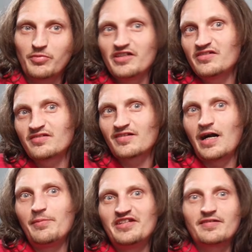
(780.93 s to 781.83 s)
please
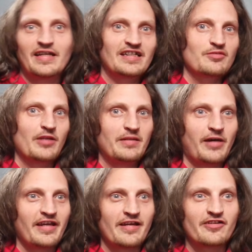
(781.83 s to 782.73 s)
comment and explain
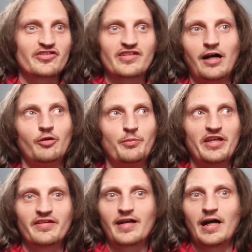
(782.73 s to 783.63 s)
my errors. I'll
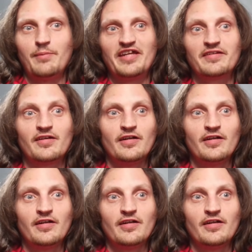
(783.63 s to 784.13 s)
pin the comment.